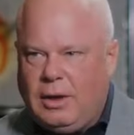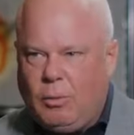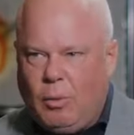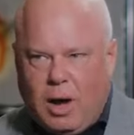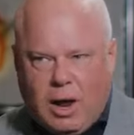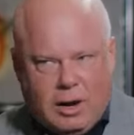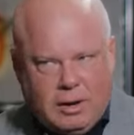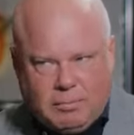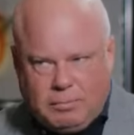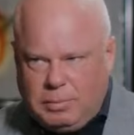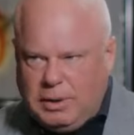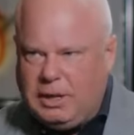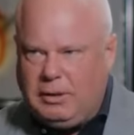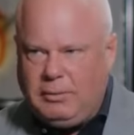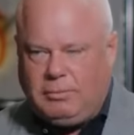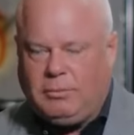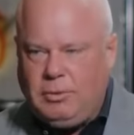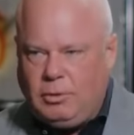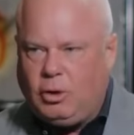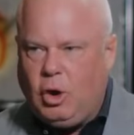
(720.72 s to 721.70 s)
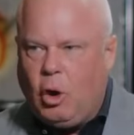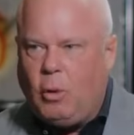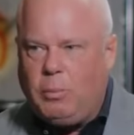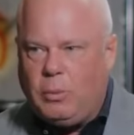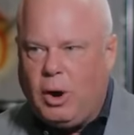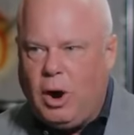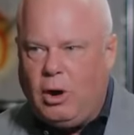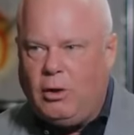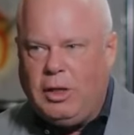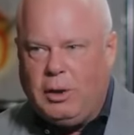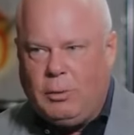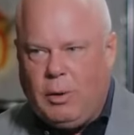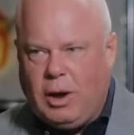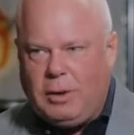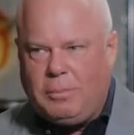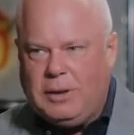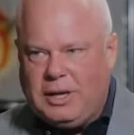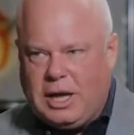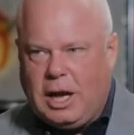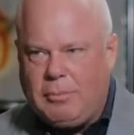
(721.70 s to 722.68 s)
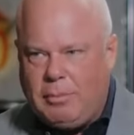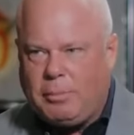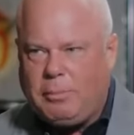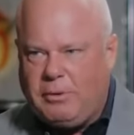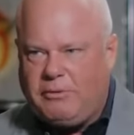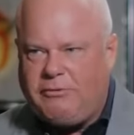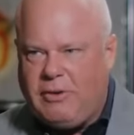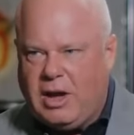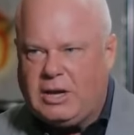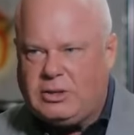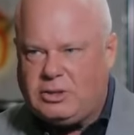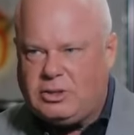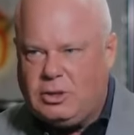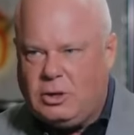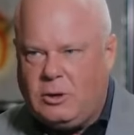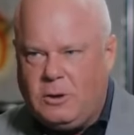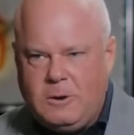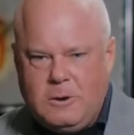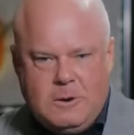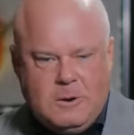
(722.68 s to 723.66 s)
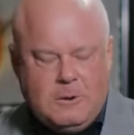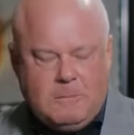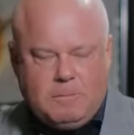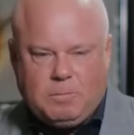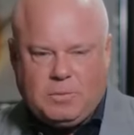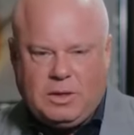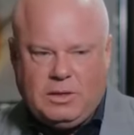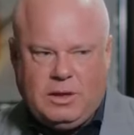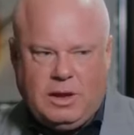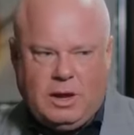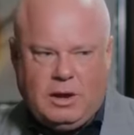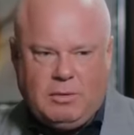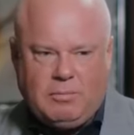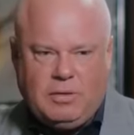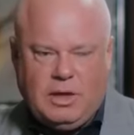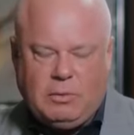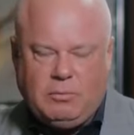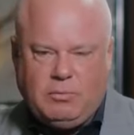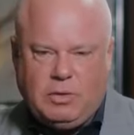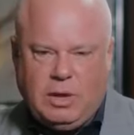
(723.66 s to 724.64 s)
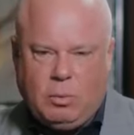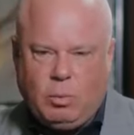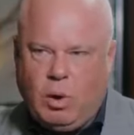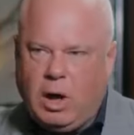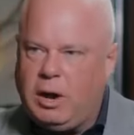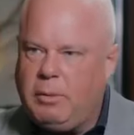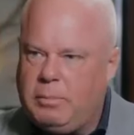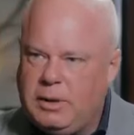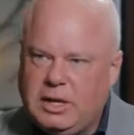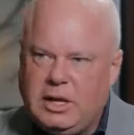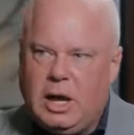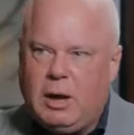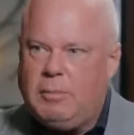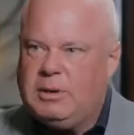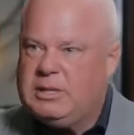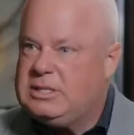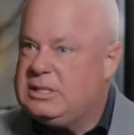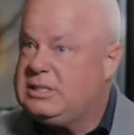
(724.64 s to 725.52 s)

they want to be GoPro, they want to become a professional, they want to become a